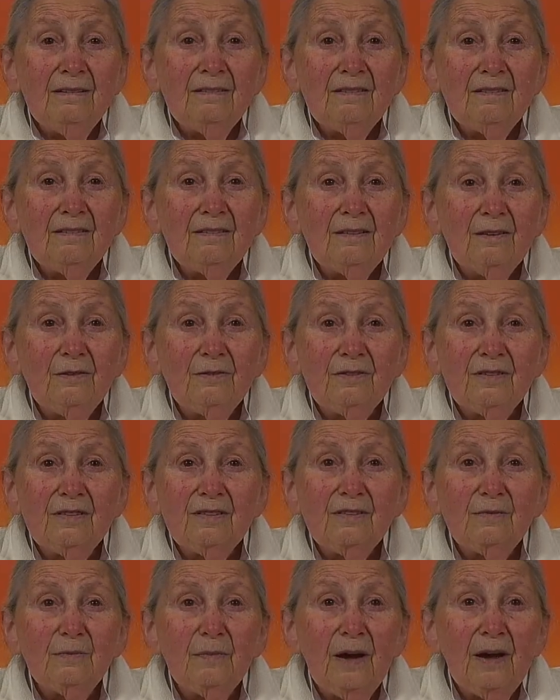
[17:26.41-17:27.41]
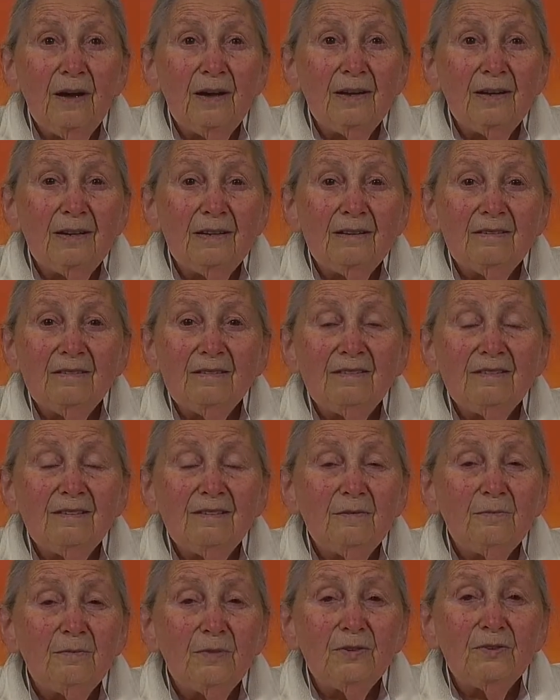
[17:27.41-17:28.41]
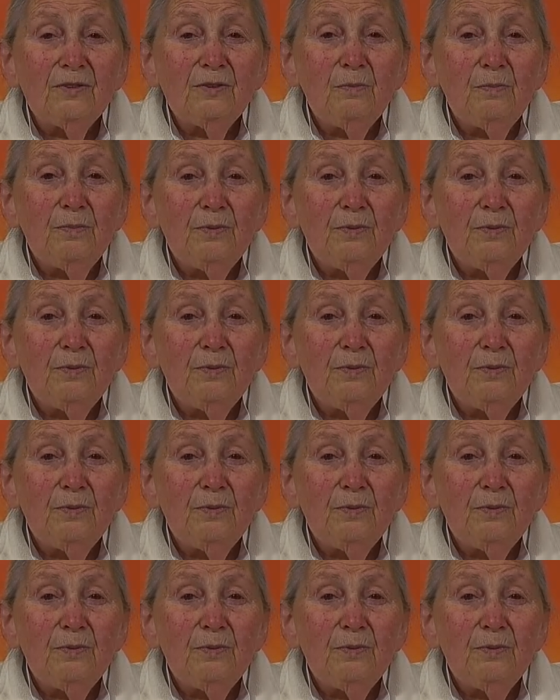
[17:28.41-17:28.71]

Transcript: So a smile is the most